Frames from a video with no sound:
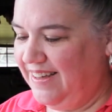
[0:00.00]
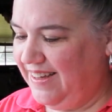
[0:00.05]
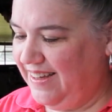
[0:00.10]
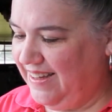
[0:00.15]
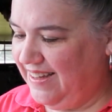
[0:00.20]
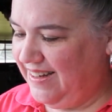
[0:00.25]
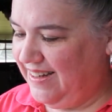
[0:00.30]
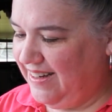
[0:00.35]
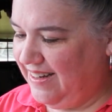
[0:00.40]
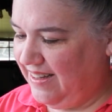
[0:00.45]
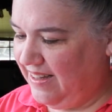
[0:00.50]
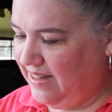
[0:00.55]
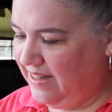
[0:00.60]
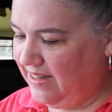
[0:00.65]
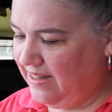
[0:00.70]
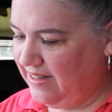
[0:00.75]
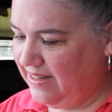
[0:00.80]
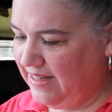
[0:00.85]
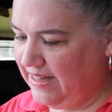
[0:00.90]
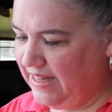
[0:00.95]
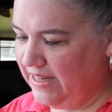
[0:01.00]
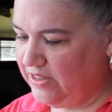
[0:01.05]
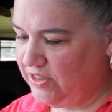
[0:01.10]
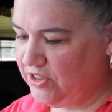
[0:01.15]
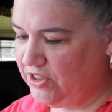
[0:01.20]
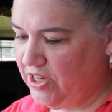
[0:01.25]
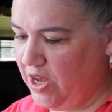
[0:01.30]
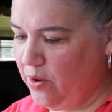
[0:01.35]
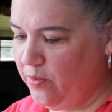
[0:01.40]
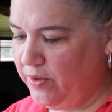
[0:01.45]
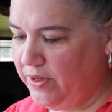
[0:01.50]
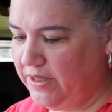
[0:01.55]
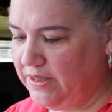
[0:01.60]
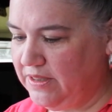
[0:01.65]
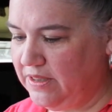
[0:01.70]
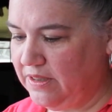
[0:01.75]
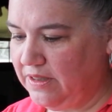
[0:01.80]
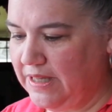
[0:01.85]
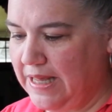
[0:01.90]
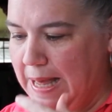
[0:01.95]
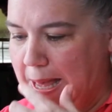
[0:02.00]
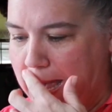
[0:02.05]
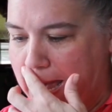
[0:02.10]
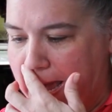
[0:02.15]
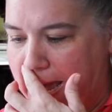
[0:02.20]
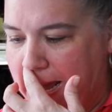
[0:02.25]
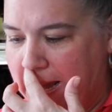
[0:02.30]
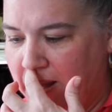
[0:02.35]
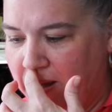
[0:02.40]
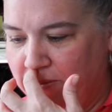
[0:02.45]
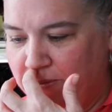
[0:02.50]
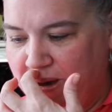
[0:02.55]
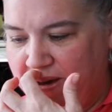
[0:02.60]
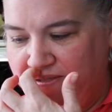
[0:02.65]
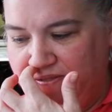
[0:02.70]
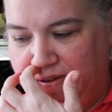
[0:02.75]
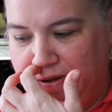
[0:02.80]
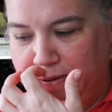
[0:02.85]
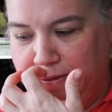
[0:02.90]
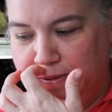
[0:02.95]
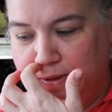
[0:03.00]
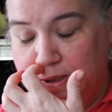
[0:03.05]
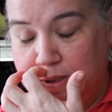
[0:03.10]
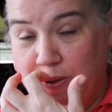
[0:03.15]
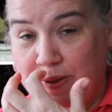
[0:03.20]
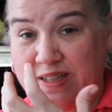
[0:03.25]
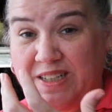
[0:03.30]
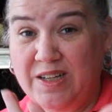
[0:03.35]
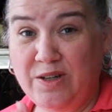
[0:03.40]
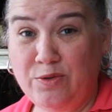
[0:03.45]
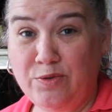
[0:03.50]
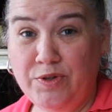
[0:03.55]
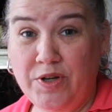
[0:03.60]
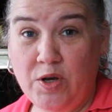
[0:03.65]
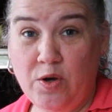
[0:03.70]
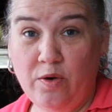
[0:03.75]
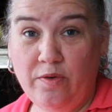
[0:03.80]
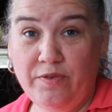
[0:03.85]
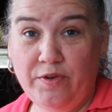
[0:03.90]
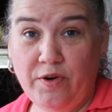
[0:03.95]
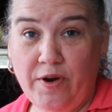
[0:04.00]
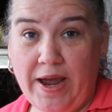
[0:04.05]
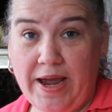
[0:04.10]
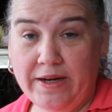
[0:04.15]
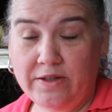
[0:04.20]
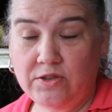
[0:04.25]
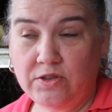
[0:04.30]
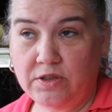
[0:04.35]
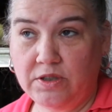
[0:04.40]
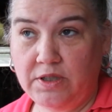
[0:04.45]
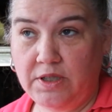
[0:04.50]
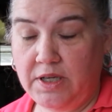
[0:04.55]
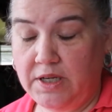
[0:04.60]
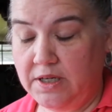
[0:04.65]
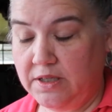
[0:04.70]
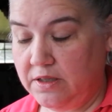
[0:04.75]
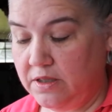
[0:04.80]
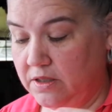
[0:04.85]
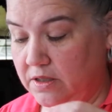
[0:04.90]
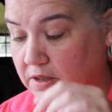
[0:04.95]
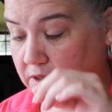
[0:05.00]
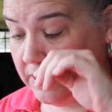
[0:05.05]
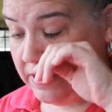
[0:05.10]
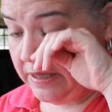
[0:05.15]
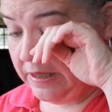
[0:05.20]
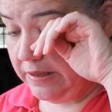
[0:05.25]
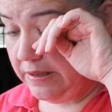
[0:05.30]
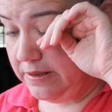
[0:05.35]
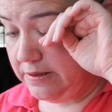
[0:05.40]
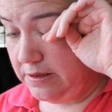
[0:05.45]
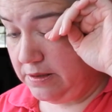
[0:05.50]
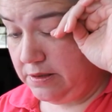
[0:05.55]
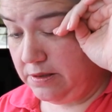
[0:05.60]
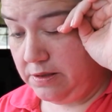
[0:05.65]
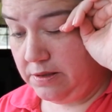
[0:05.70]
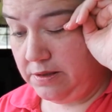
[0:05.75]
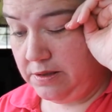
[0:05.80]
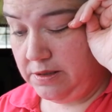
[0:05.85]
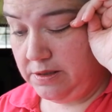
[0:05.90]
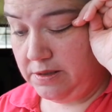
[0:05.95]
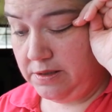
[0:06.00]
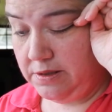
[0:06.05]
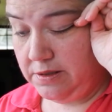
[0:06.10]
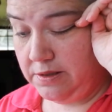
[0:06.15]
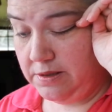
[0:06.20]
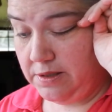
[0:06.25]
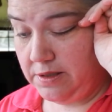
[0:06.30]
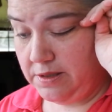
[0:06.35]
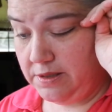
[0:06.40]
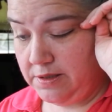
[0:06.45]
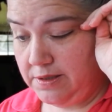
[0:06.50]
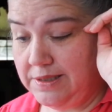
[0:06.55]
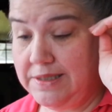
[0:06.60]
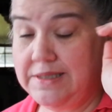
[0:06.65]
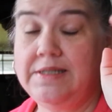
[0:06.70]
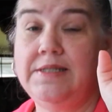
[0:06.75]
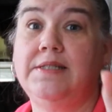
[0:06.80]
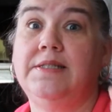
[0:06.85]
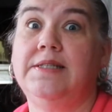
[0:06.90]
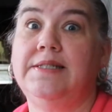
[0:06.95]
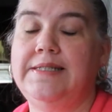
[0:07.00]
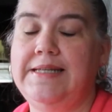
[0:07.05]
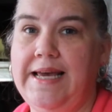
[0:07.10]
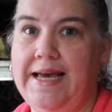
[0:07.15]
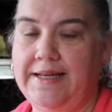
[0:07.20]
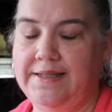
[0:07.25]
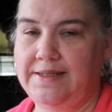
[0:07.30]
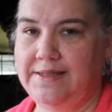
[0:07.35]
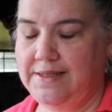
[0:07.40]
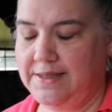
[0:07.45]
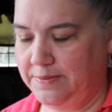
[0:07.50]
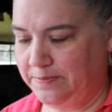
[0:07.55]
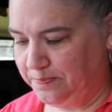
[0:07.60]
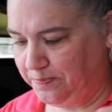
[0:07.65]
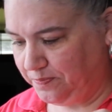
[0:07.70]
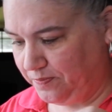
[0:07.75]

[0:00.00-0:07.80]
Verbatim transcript: and it's showing a delay on my phone so I don't know if you're actually getting the delay this is this is a this is a test